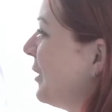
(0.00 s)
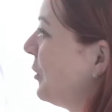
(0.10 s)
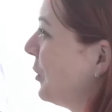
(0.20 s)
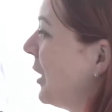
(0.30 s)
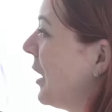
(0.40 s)

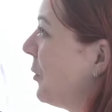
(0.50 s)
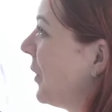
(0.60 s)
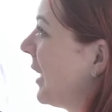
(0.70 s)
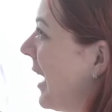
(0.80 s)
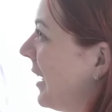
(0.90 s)
So
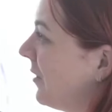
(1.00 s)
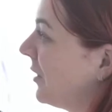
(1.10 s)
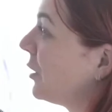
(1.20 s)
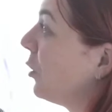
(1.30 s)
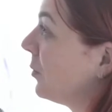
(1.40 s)
we
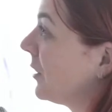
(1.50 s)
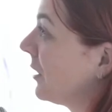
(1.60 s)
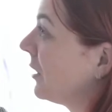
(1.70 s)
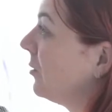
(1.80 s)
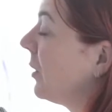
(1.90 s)
had this
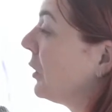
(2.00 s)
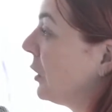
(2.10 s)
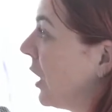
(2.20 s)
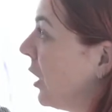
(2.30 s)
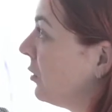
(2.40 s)
obstacle, but
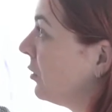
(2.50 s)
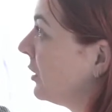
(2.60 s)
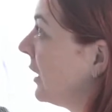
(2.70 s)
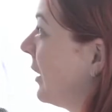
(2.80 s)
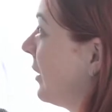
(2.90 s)
now
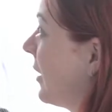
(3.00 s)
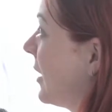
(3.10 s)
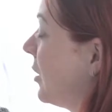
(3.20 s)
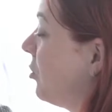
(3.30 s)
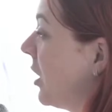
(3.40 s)
like
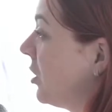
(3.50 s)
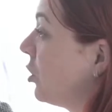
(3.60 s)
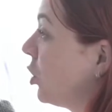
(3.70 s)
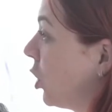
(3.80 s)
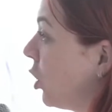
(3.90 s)
the
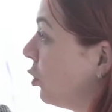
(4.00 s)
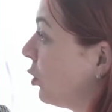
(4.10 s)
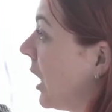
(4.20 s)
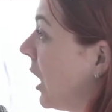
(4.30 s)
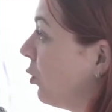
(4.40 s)
situation
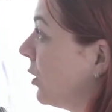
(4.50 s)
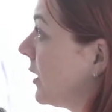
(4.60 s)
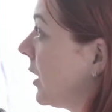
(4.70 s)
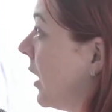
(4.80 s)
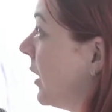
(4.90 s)
show how
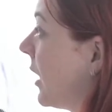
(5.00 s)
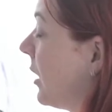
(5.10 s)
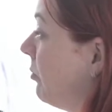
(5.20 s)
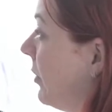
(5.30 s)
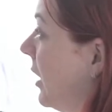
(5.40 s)
it
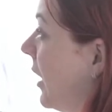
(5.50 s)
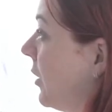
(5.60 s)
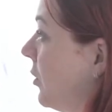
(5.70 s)
can be